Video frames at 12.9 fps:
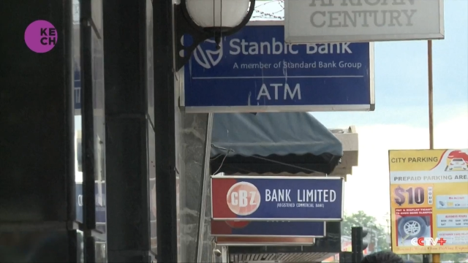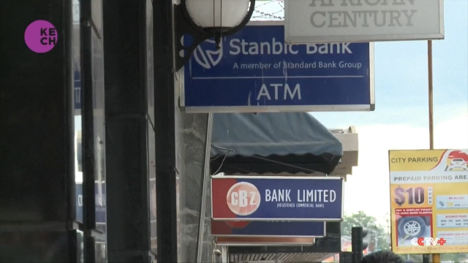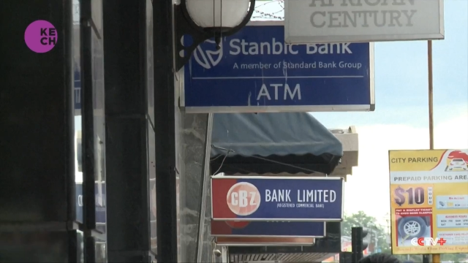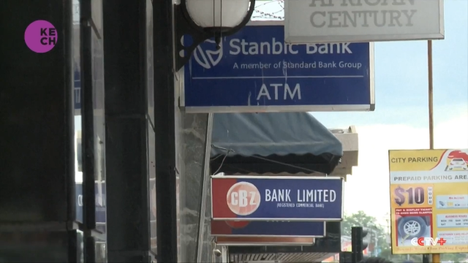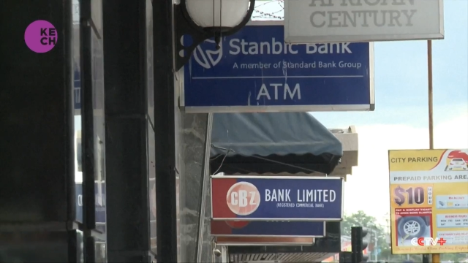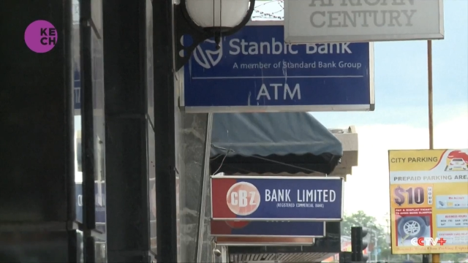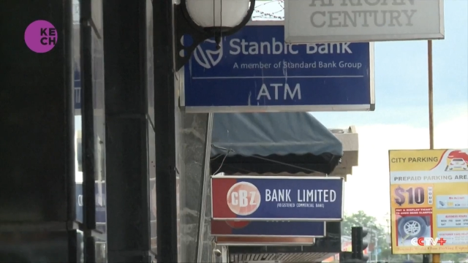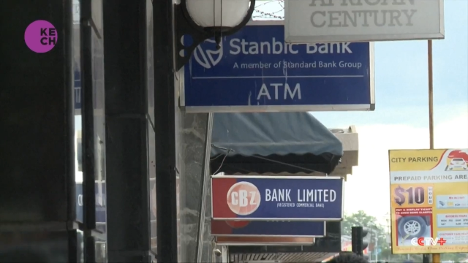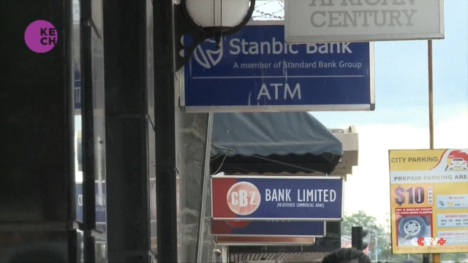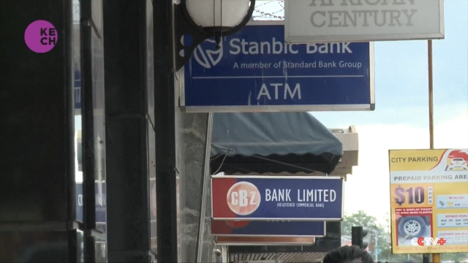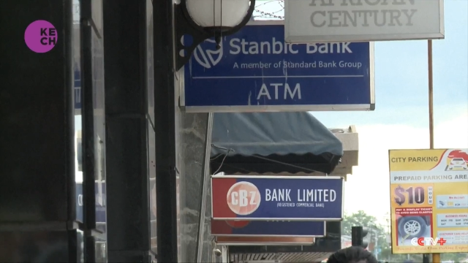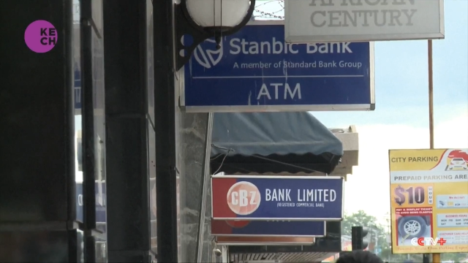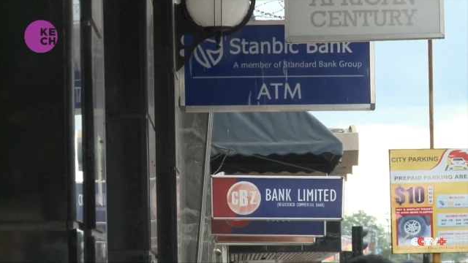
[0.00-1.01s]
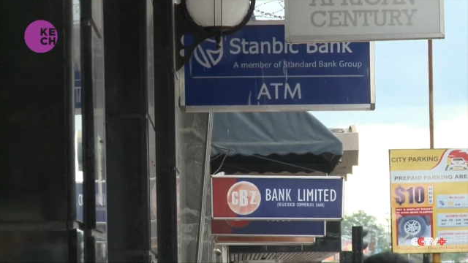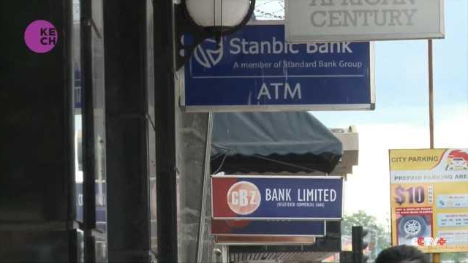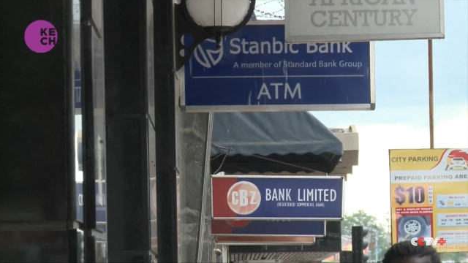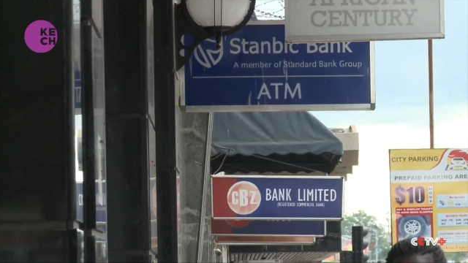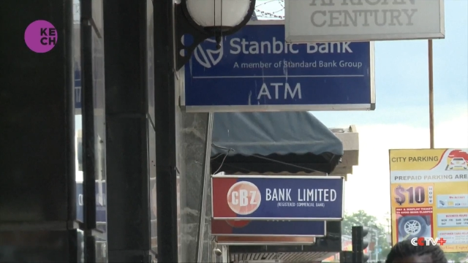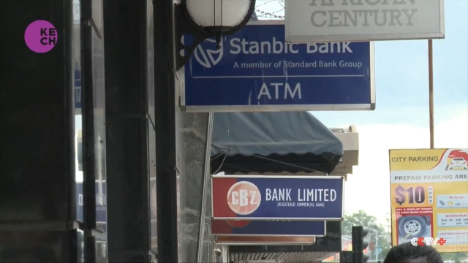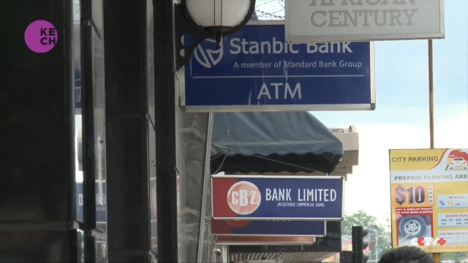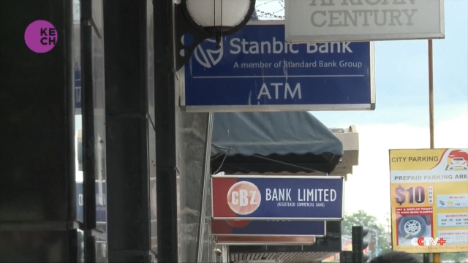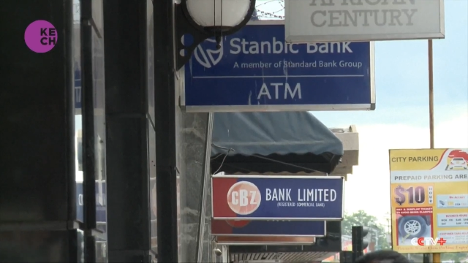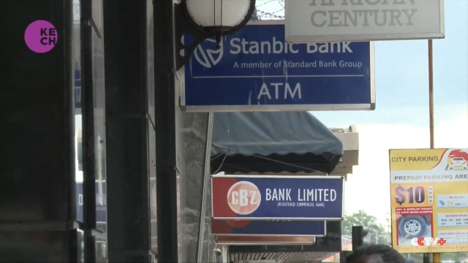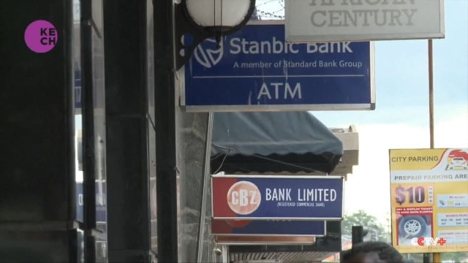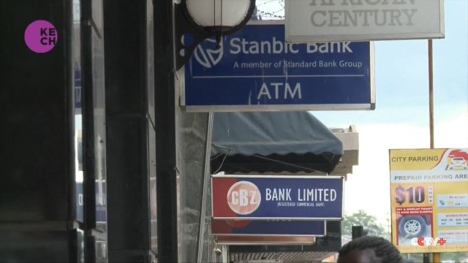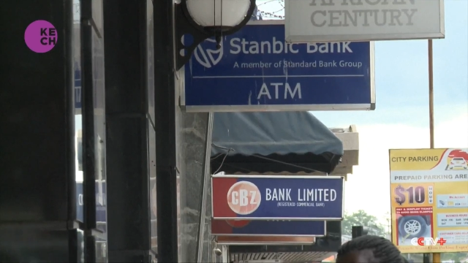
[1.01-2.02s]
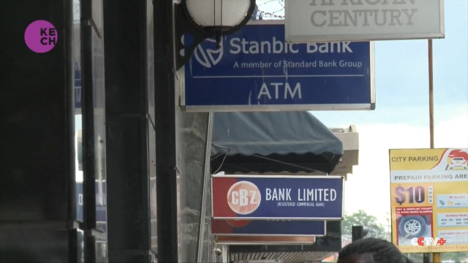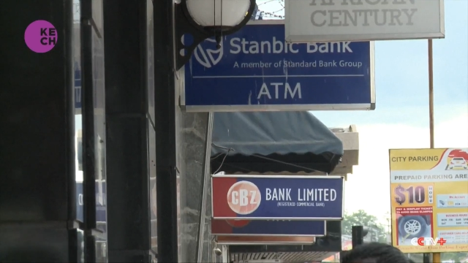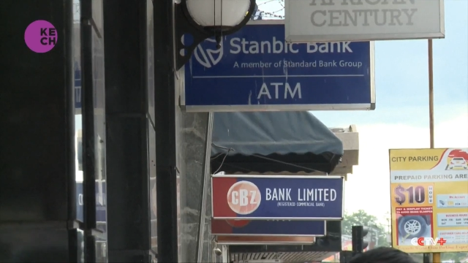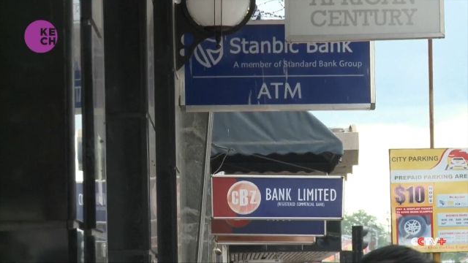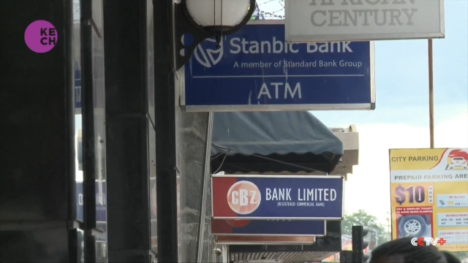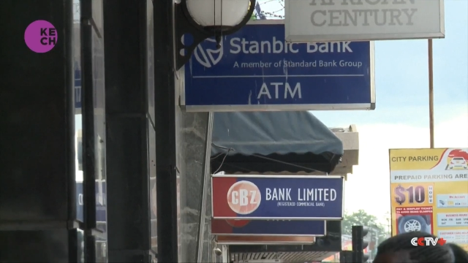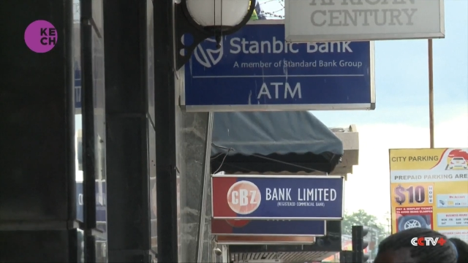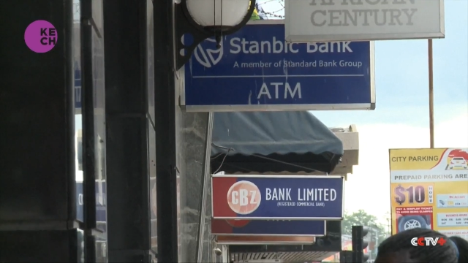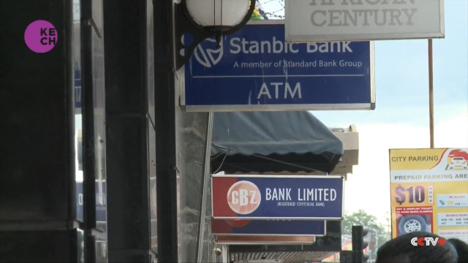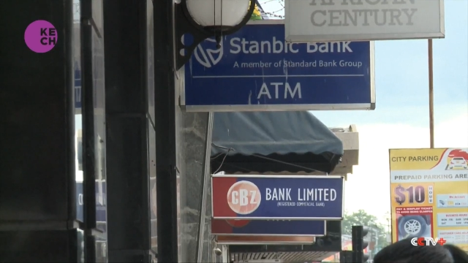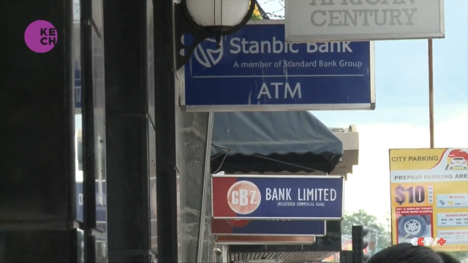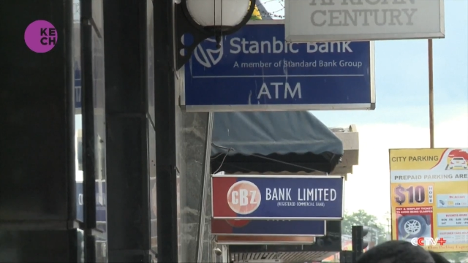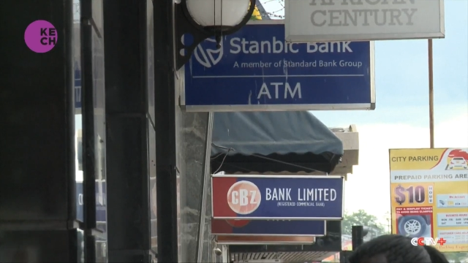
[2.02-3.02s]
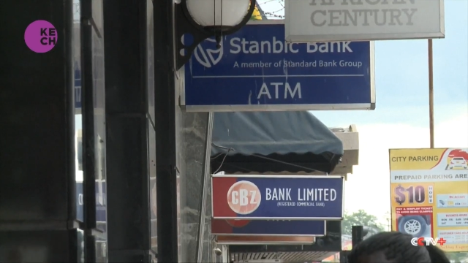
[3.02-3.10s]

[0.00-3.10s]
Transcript: [unreadable: no face in view]